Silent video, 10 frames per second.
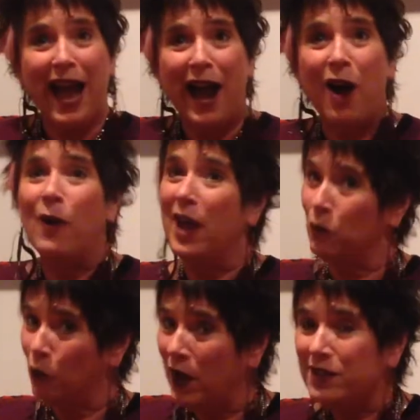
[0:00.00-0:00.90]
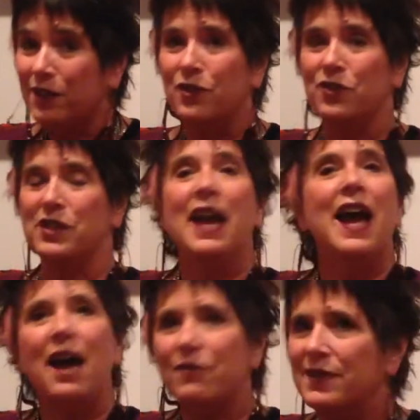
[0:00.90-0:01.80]
how and what of those
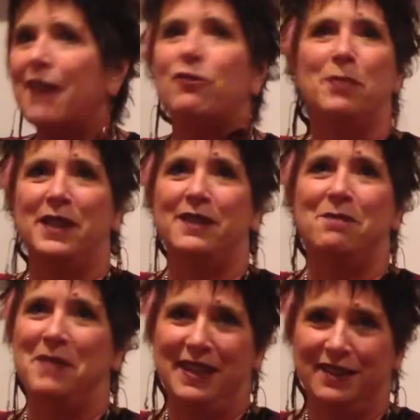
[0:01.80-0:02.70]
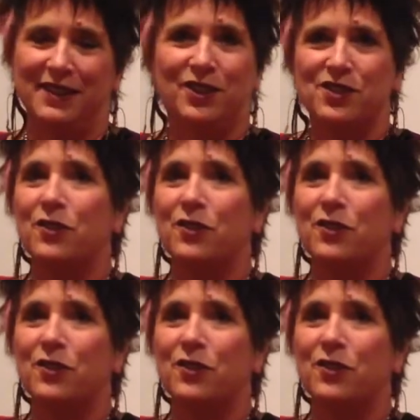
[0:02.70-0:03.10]
have never been made clear.